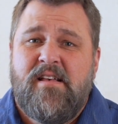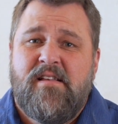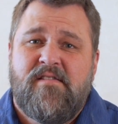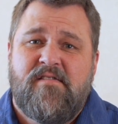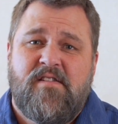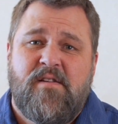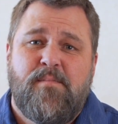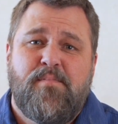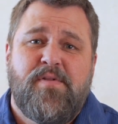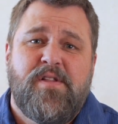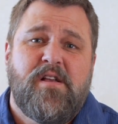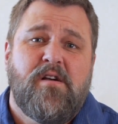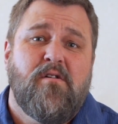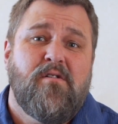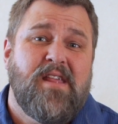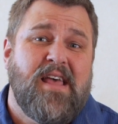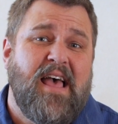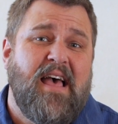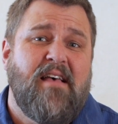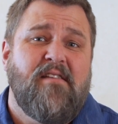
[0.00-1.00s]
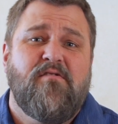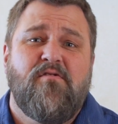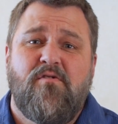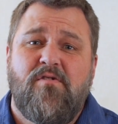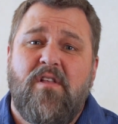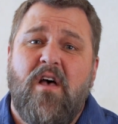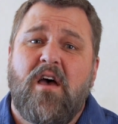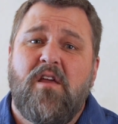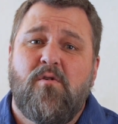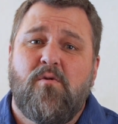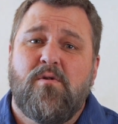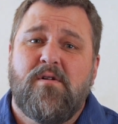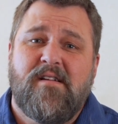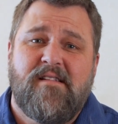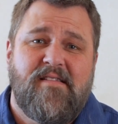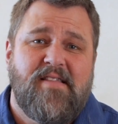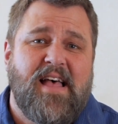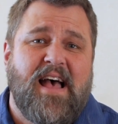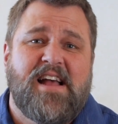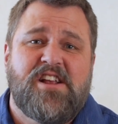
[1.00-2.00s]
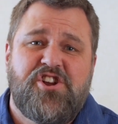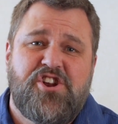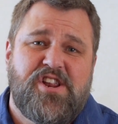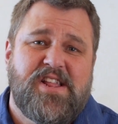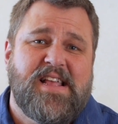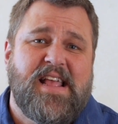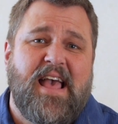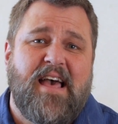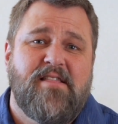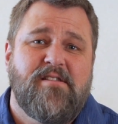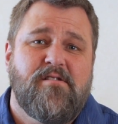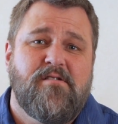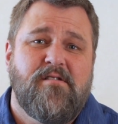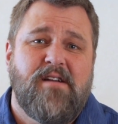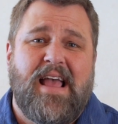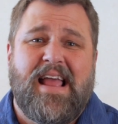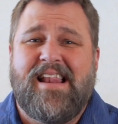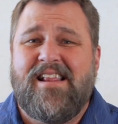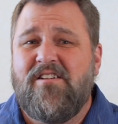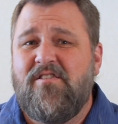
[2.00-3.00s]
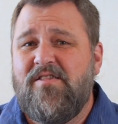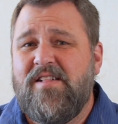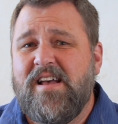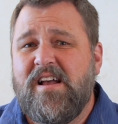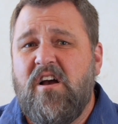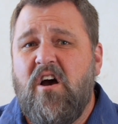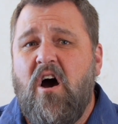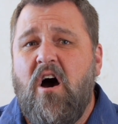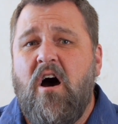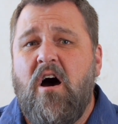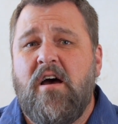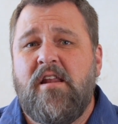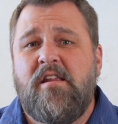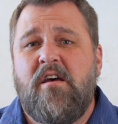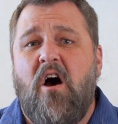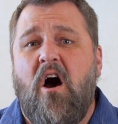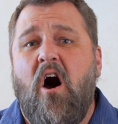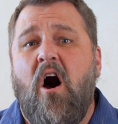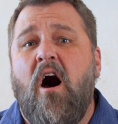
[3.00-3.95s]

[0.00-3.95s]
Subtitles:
Simply go to hessel.org/together and click on